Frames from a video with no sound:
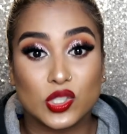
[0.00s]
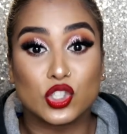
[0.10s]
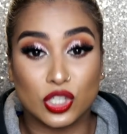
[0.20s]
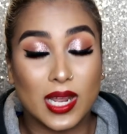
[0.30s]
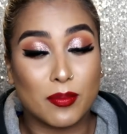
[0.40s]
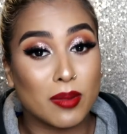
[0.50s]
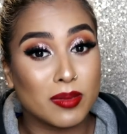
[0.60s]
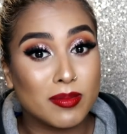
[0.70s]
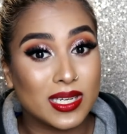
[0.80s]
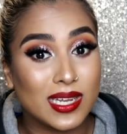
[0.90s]
Should I
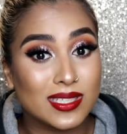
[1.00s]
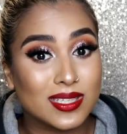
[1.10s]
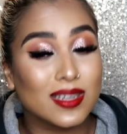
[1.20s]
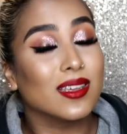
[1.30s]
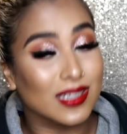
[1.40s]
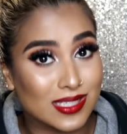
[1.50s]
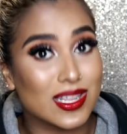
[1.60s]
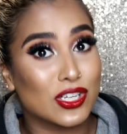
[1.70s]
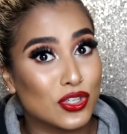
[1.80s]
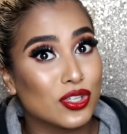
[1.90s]
probably be dating? Yes,
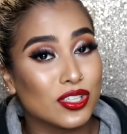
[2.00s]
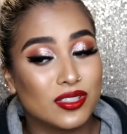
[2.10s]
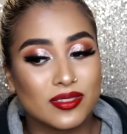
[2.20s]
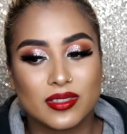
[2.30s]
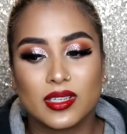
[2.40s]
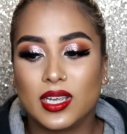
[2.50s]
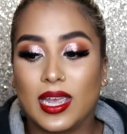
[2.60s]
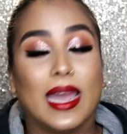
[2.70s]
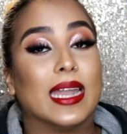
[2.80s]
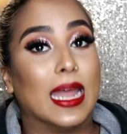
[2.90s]
I should.
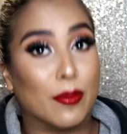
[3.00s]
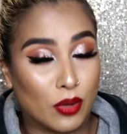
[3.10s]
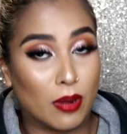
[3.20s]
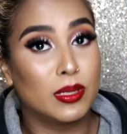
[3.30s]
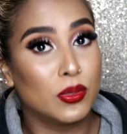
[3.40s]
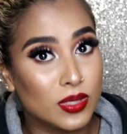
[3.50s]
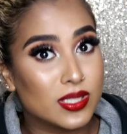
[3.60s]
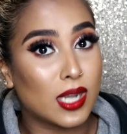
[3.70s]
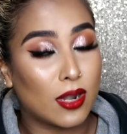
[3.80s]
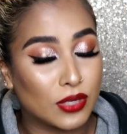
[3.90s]
And I probably will
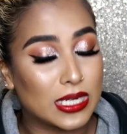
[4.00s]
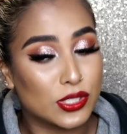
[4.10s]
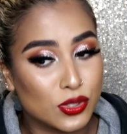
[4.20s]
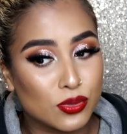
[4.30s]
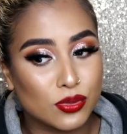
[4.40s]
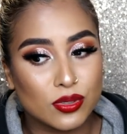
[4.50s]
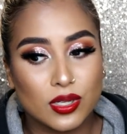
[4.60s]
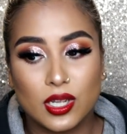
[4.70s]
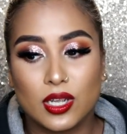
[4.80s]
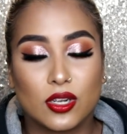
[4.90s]
start really soon.
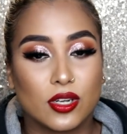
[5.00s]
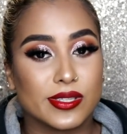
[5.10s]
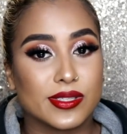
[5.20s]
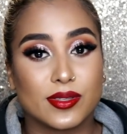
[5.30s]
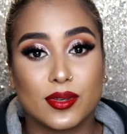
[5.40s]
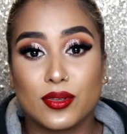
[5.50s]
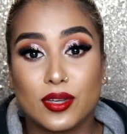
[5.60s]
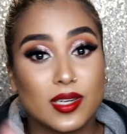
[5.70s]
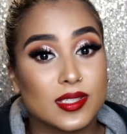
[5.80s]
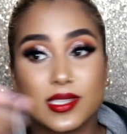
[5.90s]
Because, you know, you
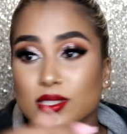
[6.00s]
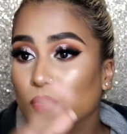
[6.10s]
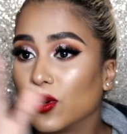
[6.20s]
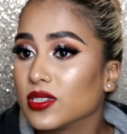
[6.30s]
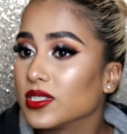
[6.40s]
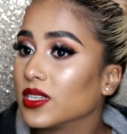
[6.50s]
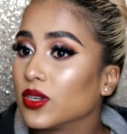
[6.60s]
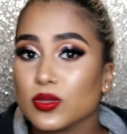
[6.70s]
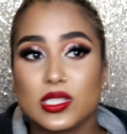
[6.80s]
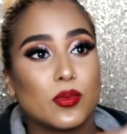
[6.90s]
got to test the waters and
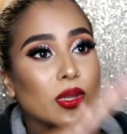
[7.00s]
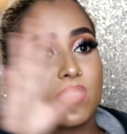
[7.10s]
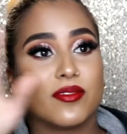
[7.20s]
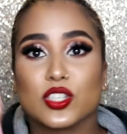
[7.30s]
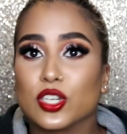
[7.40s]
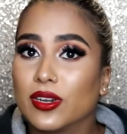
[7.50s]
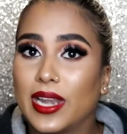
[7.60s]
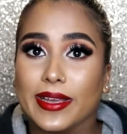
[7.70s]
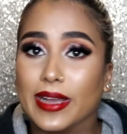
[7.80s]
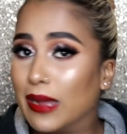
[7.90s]
go see what the fish look
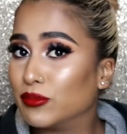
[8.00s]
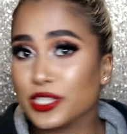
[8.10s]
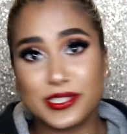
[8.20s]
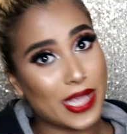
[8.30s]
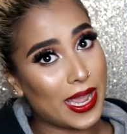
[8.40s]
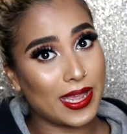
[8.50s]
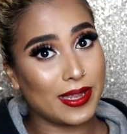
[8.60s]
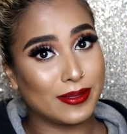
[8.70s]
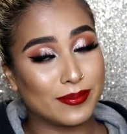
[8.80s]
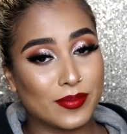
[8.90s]
like. I'm just
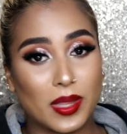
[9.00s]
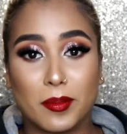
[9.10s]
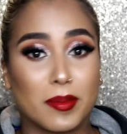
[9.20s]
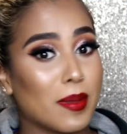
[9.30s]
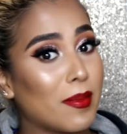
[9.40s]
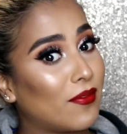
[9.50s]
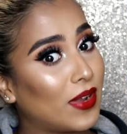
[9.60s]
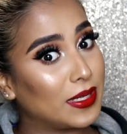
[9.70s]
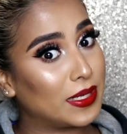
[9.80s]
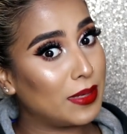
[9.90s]
saying. Maybe I might
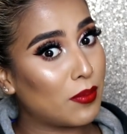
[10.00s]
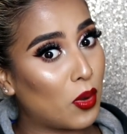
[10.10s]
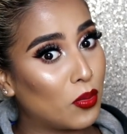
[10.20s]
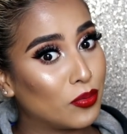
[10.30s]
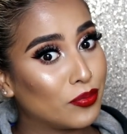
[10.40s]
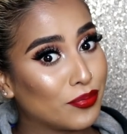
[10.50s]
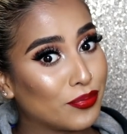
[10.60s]
find a Nemo.